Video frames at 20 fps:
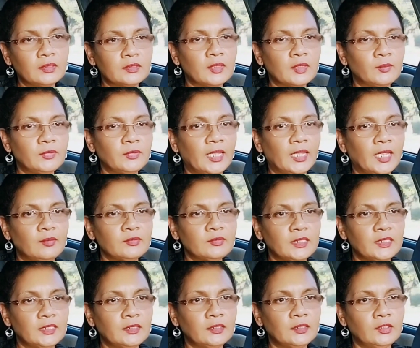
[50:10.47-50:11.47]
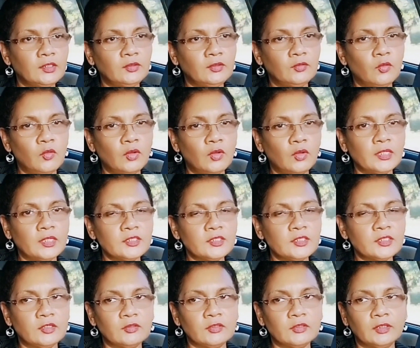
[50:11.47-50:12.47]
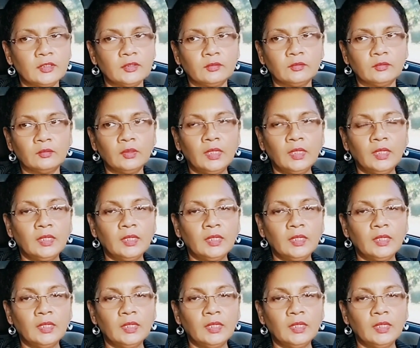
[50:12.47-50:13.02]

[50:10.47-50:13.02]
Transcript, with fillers: Sometimes in the older children too,